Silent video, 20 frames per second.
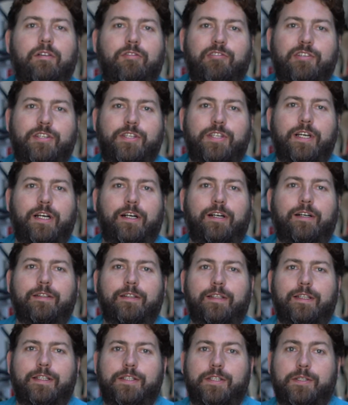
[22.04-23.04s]
For a
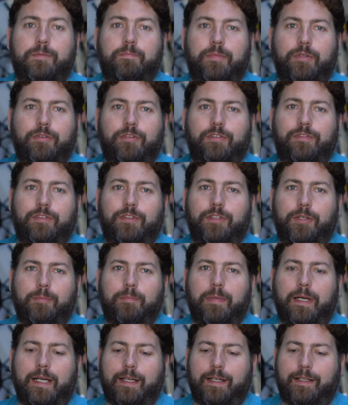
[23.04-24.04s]
start, there's this beautiful
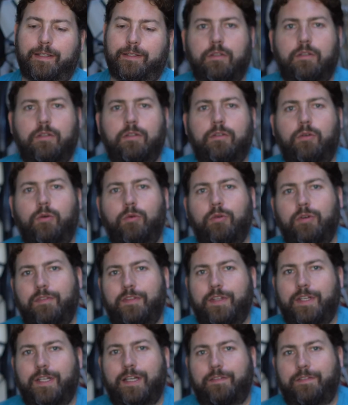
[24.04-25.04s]
new bag. All of
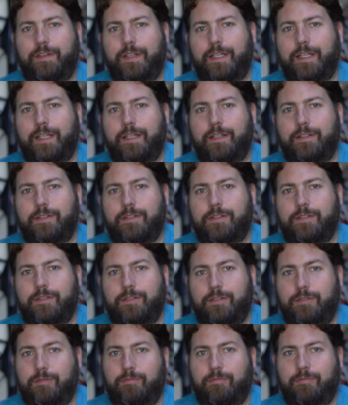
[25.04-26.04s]
the Anafi
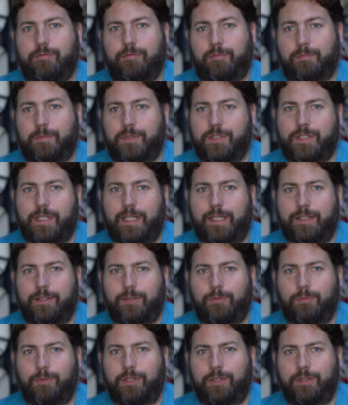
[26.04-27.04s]
kits, from the
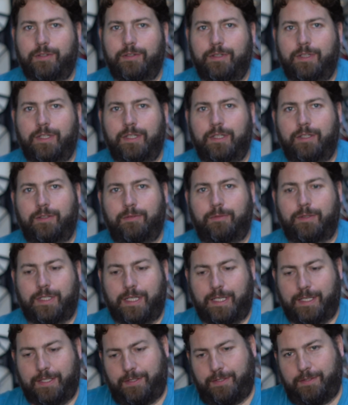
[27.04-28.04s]
standard one, which
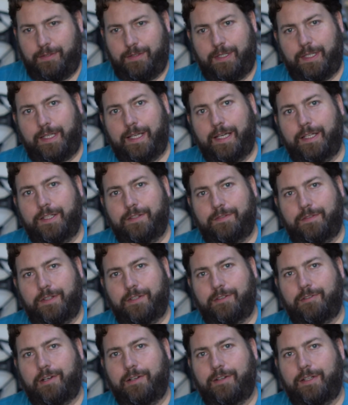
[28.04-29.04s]
has a case for
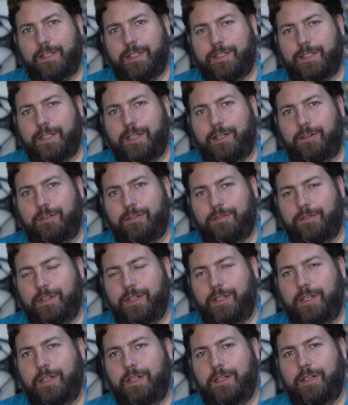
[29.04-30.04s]
the drone itself,
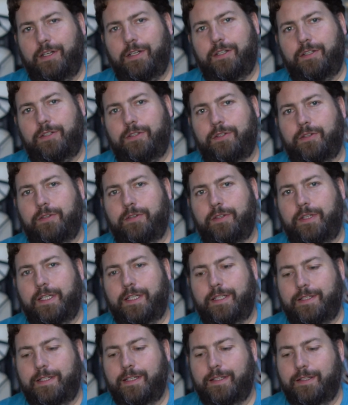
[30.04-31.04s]
to the
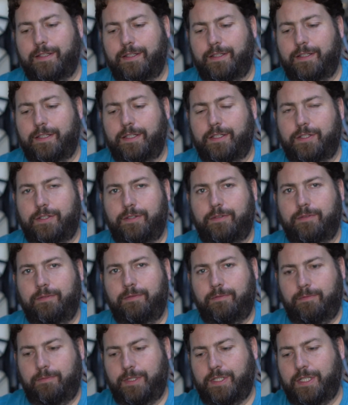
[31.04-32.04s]
extended edition,
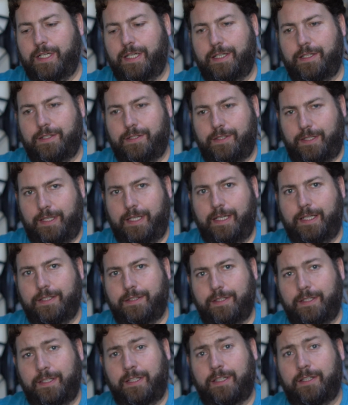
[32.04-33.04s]
which has a case
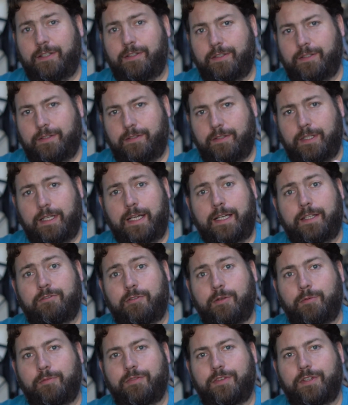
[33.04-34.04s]
that has
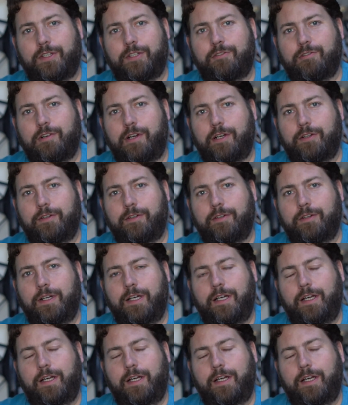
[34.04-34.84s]
room for the drone